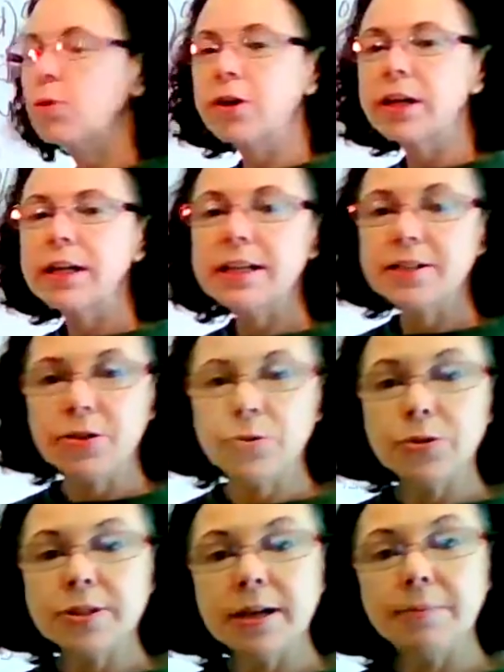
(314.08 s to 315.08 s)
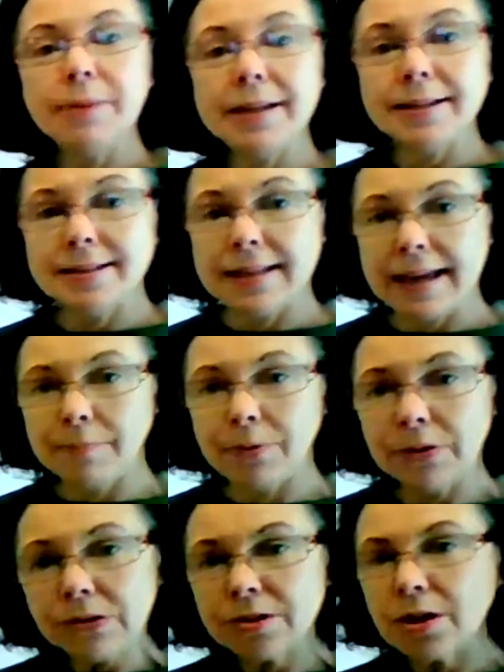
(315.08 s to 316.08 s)
we're going to do some
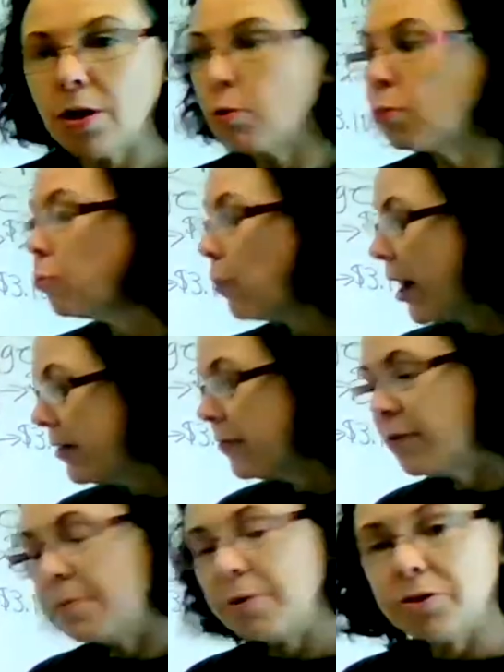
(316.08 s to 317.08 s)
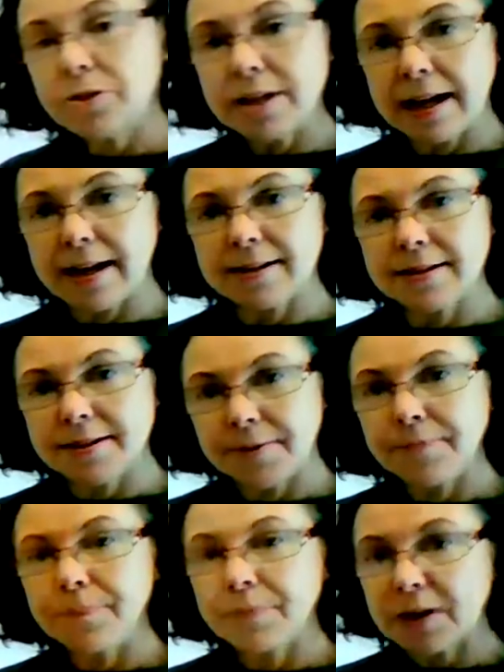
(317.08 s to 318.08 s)
examples right from your text.
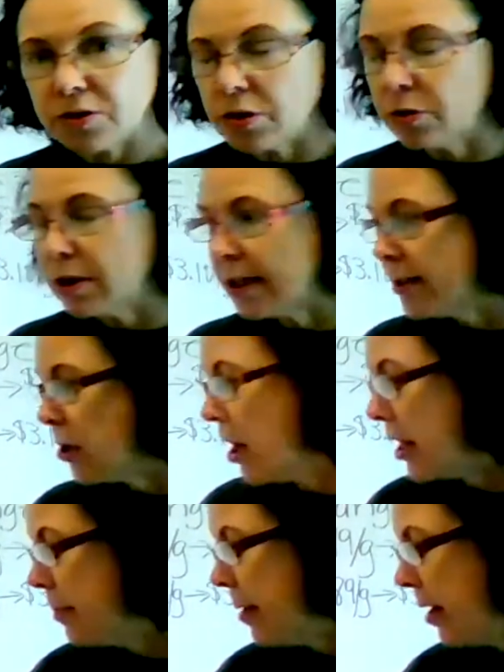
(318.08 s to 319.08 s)
So let's talk